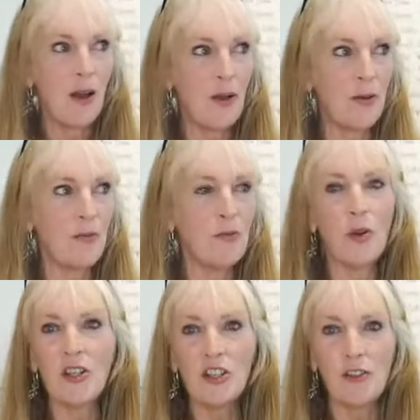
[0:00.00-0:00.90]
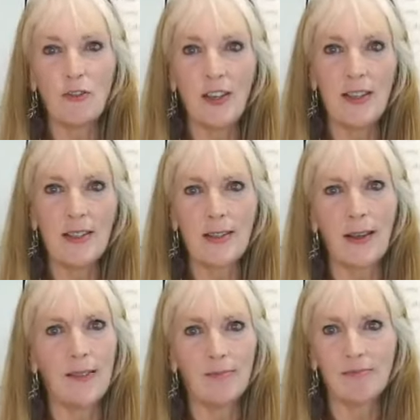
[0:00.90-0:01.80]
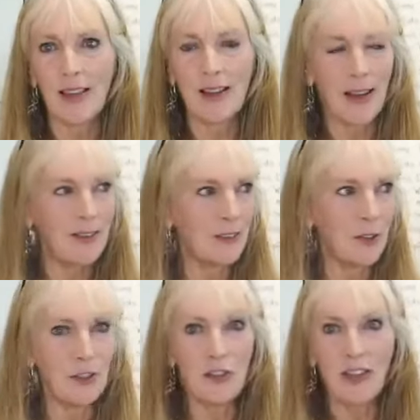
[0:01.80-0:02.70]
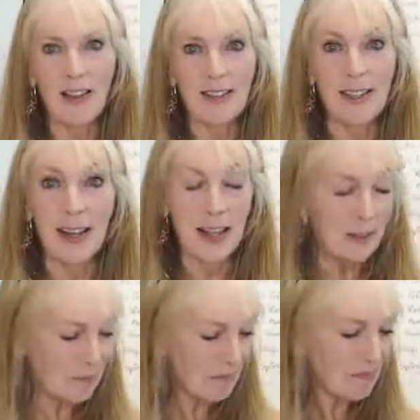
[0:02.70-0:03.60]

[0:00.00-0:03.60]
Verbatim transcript: um, Forge to Feast, I don't know, 2008,